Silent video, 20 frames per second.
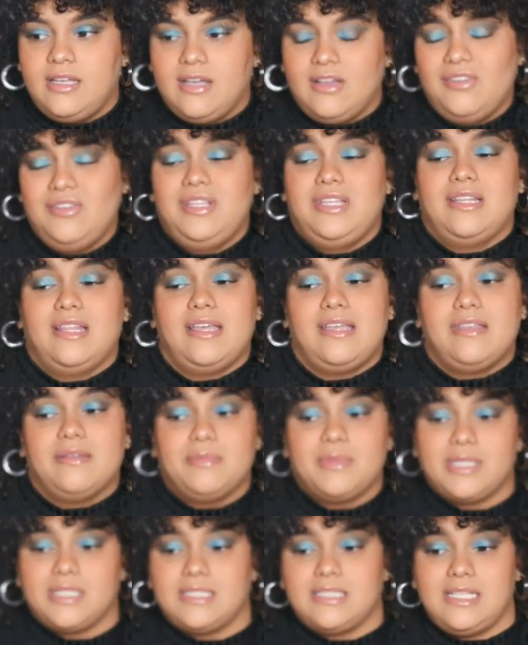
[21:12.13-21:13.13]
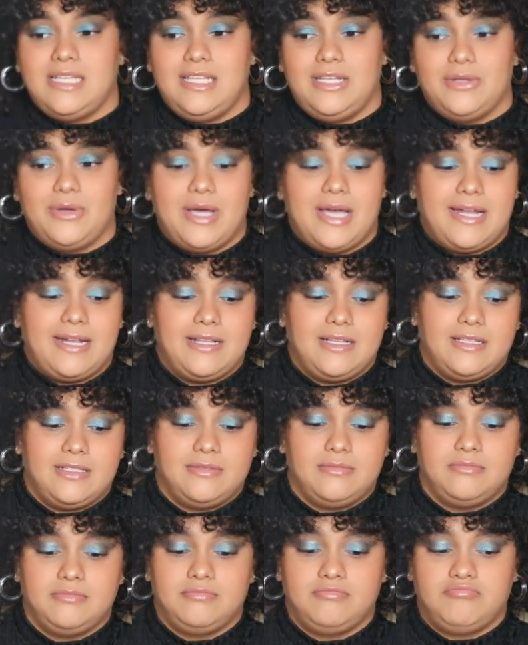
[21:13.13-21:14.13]
I only like him because he know how to
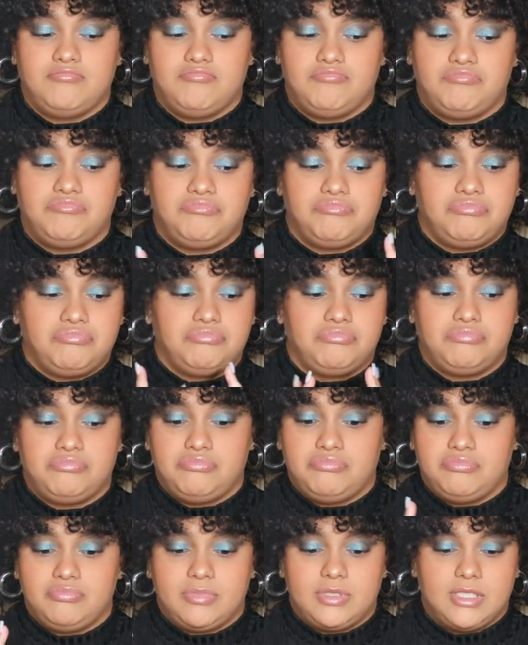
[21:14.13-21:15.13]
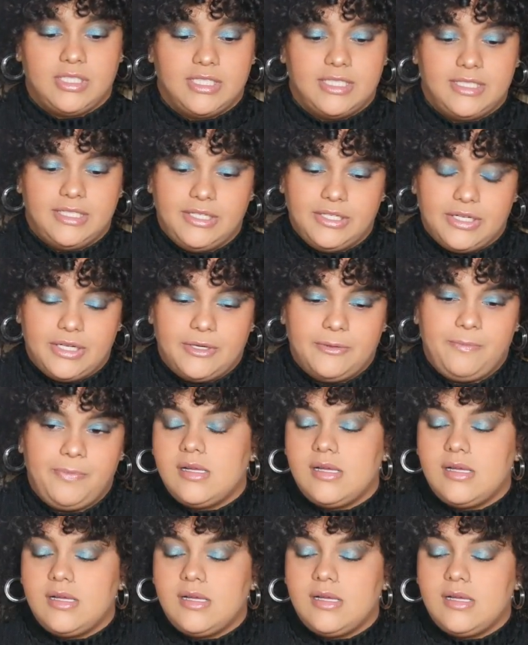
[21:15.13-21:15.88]
good, you know.